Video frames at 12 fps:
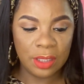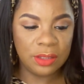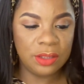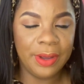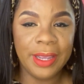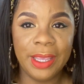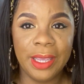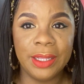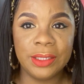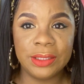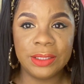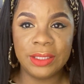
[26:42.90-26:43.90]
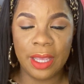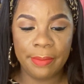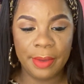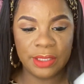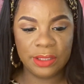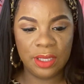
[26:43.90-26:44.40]
So I can't set
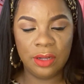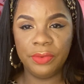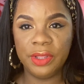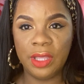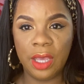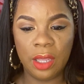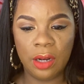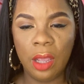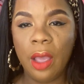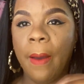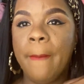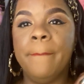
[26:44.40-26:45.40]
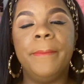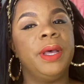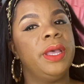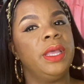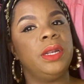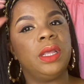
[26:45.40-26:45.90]
my skin with that.
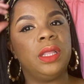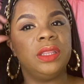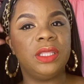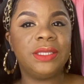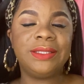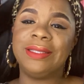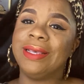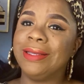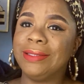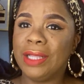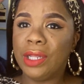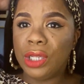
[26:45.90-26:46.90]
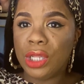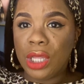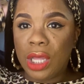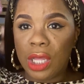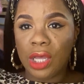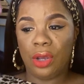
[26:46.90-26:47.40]
But this is the
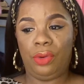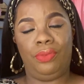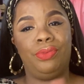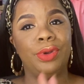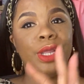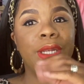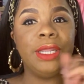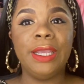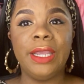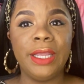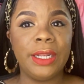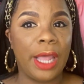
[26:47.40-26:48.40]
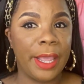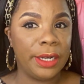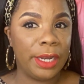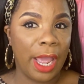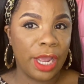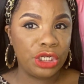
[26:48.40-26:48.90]
look. Really like
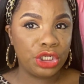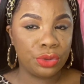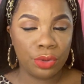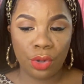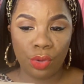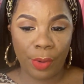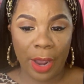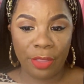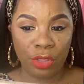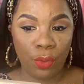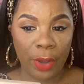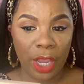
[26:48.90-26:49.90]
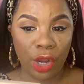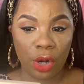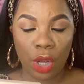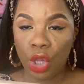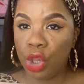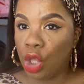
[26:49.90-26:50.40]
natural, round the way
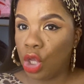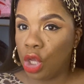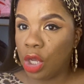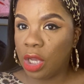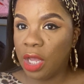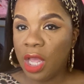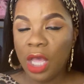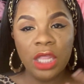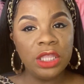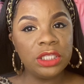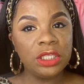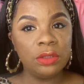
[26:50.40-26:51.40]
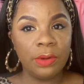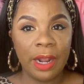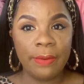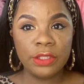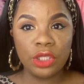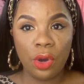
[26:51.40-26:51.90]
girl look. This is what
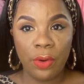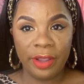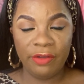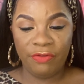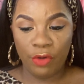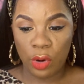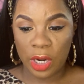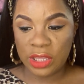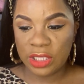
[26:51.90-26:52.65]
I was going for.